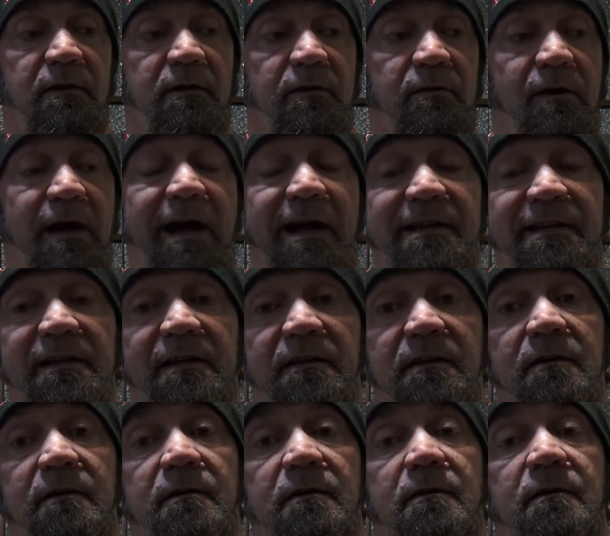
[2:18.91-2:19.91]
You know, I
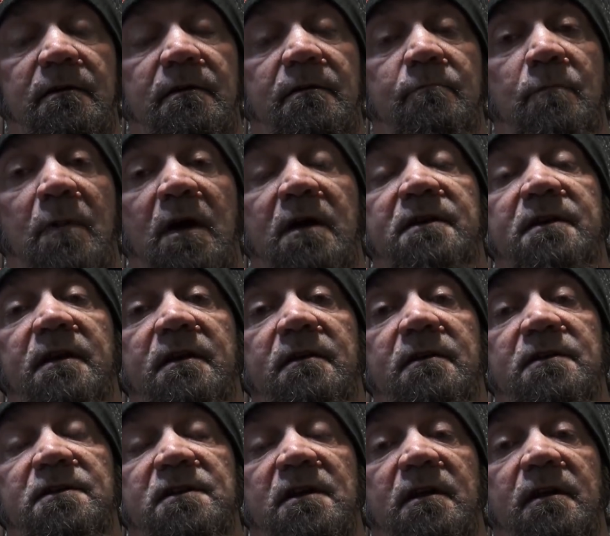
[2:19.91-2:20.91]
didn't. In my day,
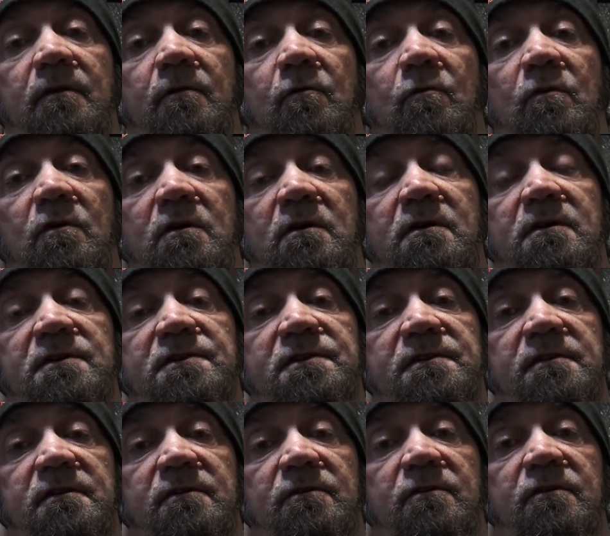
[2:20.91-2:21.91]
it's not how it was.